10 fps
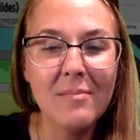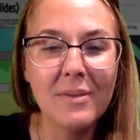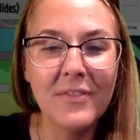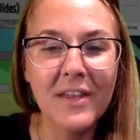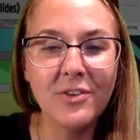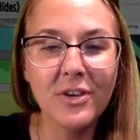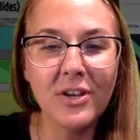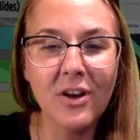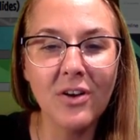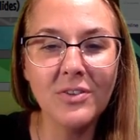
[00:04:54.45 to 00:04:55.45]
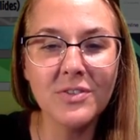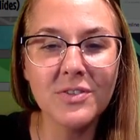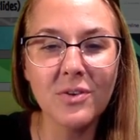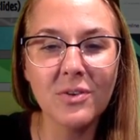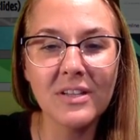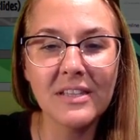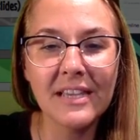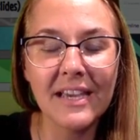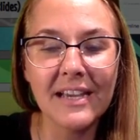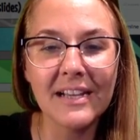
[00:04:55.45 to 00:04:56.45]
but then you can also
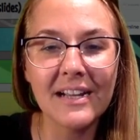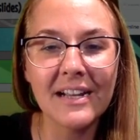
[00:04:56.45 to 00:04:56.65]
click